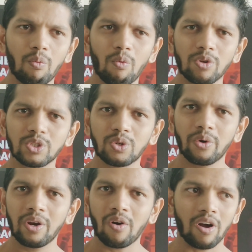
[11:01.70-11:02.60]
what's
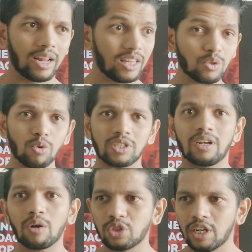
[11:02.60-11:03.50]
going wrong? And this was
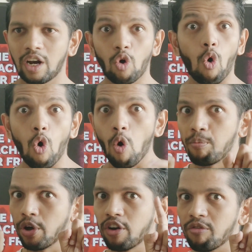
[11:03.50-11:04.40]
announced in an
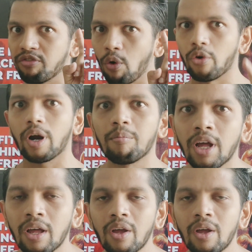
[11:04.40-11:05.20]
open forum.